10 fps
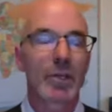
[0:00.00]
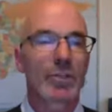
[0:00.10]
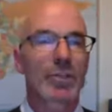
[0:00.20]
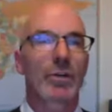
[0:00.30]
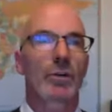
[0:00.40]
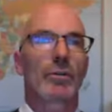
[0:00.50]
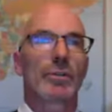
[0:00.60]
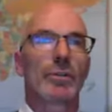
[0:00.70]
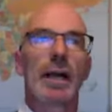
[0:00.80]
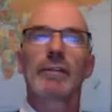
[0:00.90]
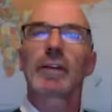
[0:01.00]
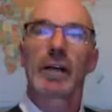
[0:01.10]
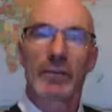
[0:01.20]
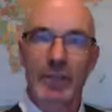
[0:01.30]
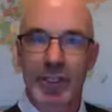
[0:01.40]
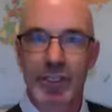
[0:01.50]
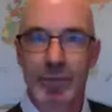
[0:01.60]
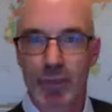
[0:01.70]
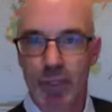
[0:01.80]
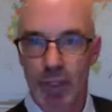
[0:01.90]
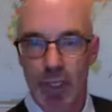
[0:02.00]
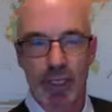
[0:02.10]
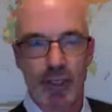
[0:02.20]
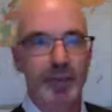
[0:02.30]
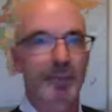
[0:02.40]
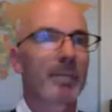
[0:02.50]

So you have a conversation with a client,